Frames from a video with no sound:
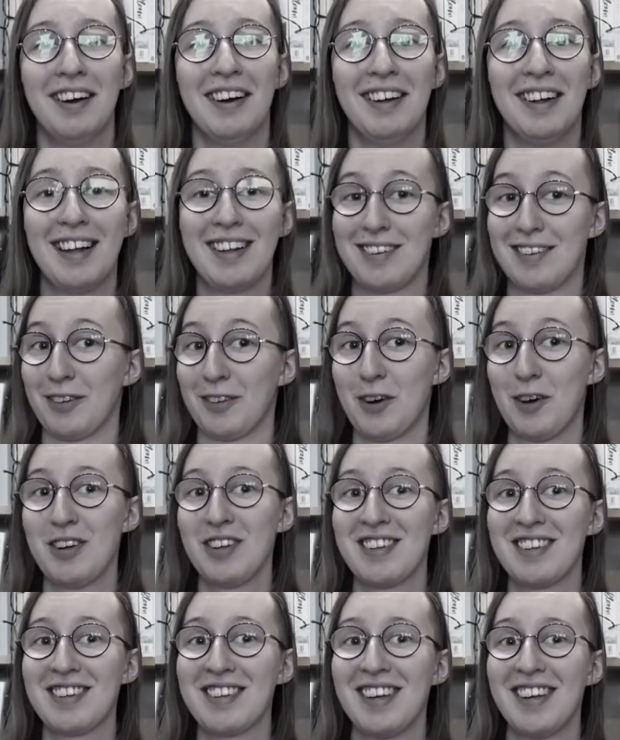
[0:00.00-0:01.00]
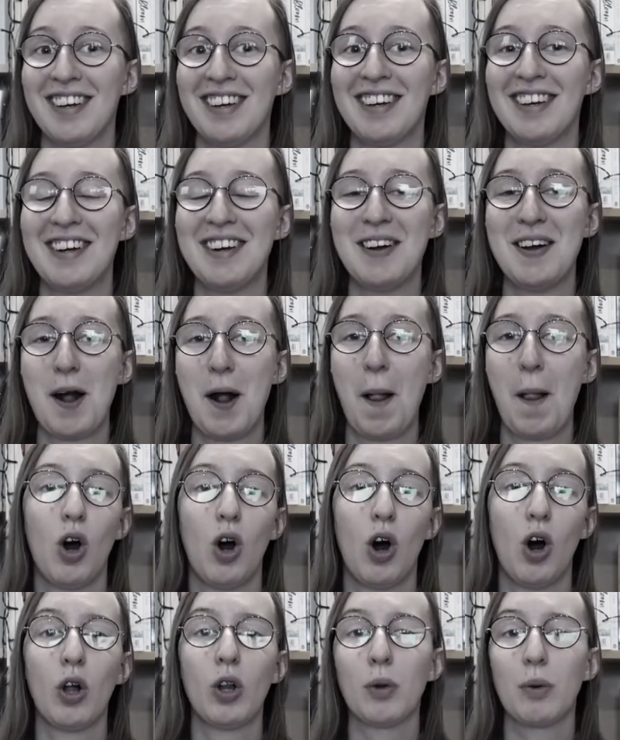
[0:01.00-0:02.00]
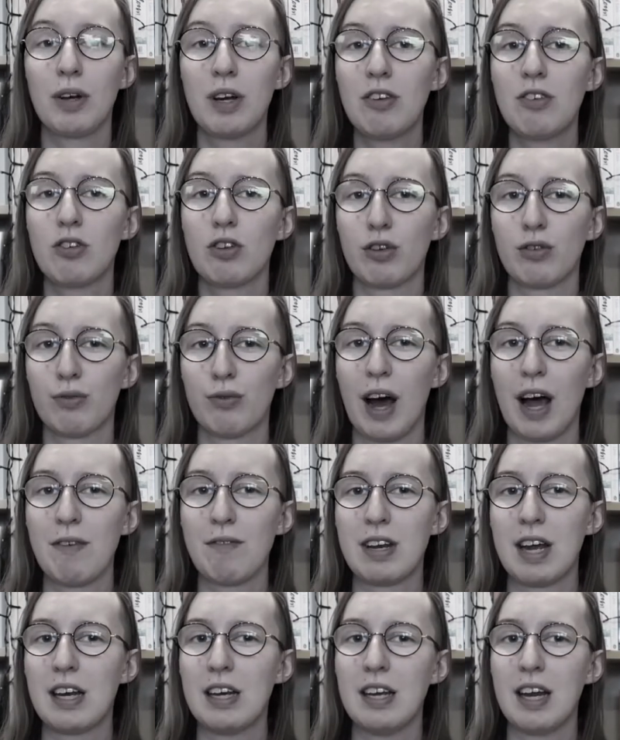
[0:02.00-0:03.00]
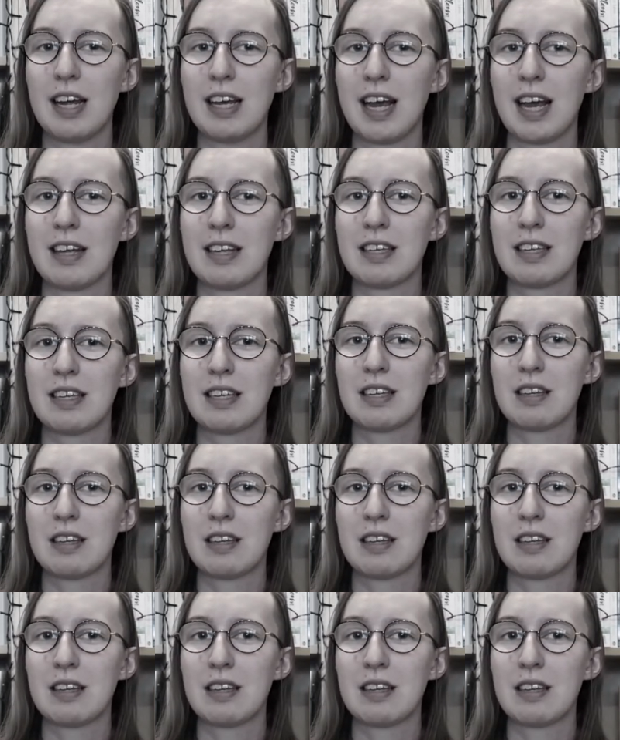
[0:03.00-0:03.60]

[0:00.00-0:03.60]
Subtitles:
That's a lot. Although it is just 5 10-day days.